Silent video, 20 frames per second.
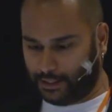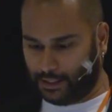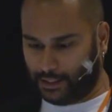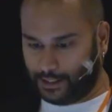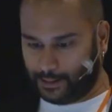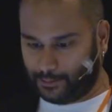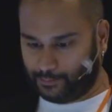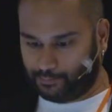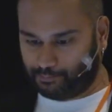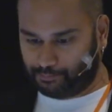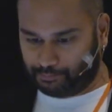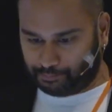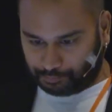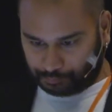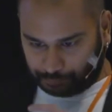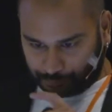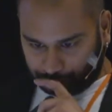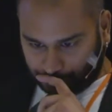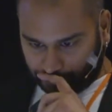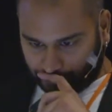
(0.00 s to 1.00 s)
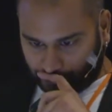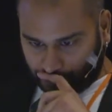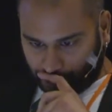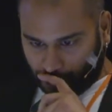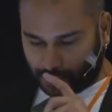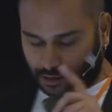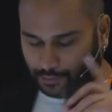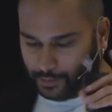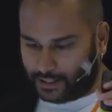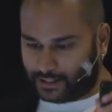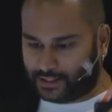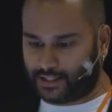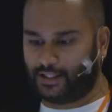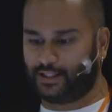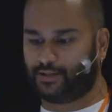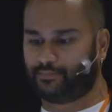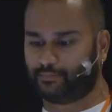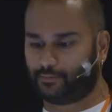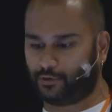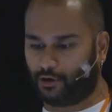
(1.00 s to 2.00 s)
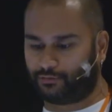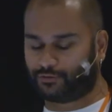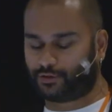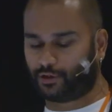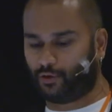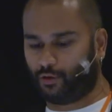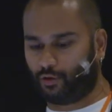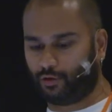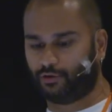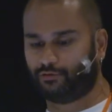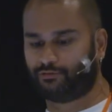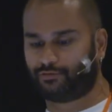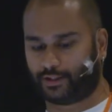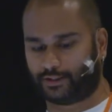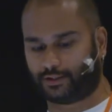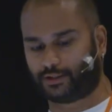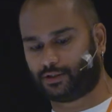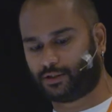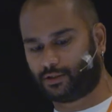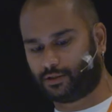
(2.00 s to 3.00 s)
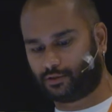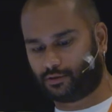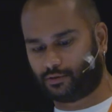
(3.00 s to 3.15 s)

So basically, after all of that,